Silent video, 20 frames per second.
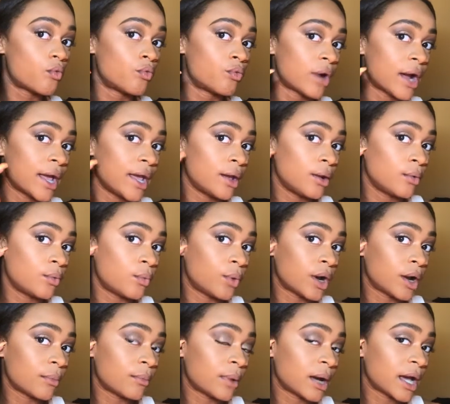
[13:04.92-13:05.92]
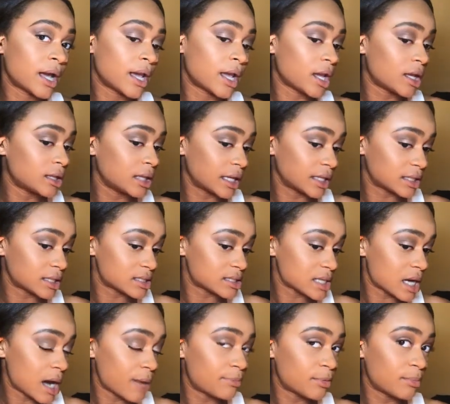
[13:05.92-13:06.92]
right where my, like the
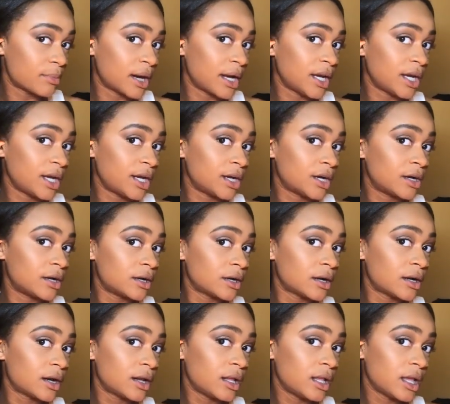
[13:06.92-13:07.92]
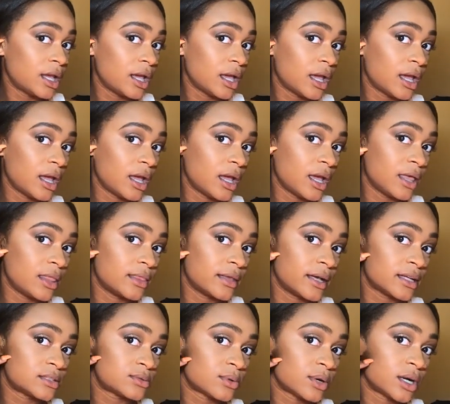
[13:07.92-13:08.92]
top of my ear, and
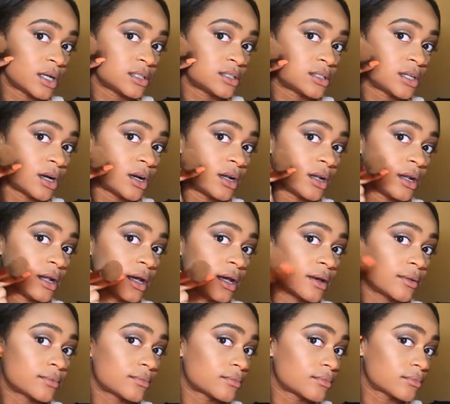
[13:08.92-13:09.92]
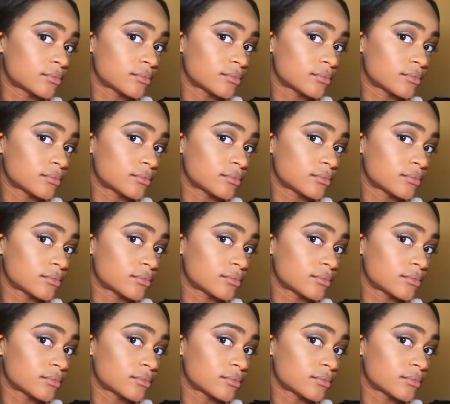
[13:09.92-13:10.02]
that's where I started at.